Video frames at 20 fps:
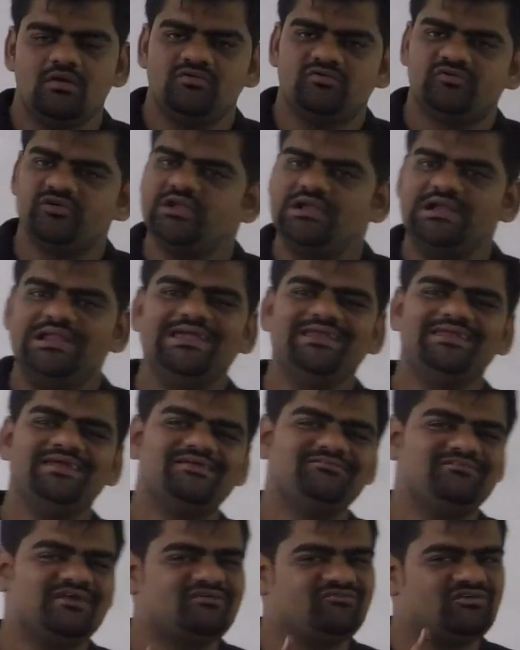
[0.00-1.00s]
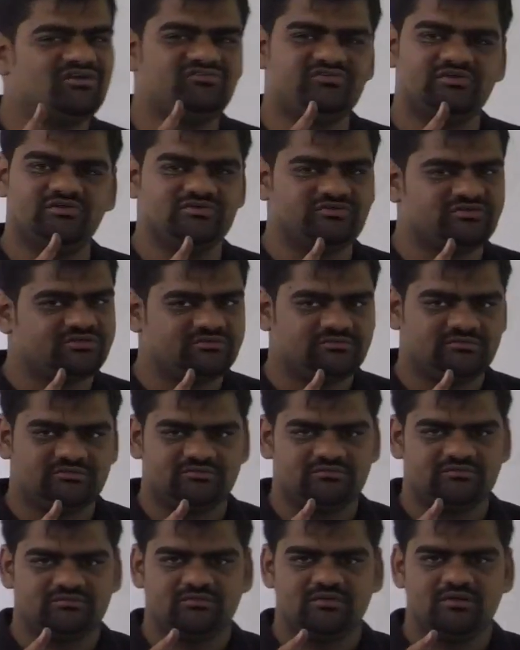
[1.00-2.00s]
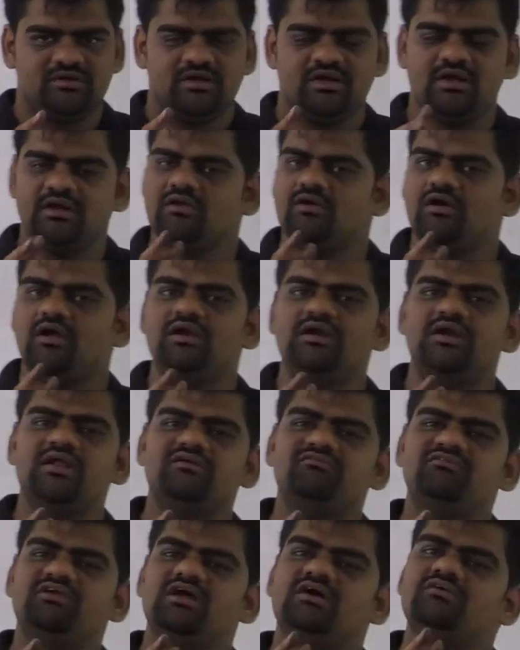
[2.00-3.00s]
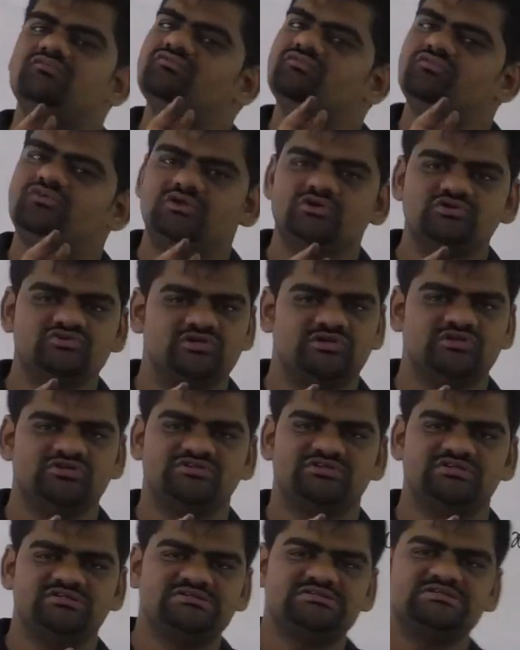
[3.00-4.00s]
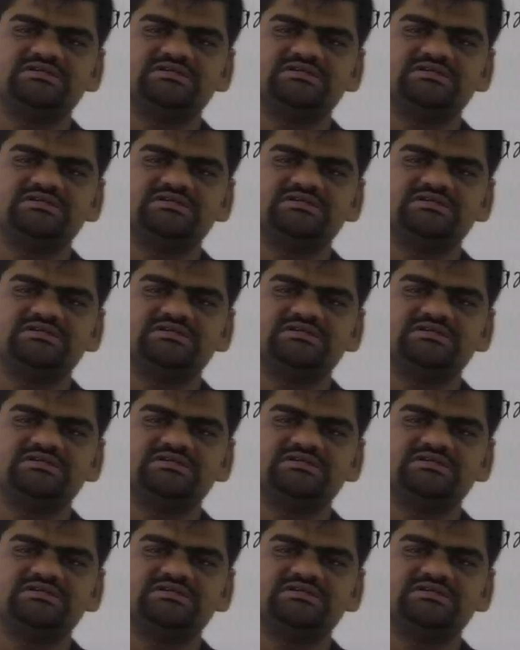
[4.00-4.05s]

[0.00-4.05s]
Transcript: So, in linear we have one solution. In quadratic we have two solutions.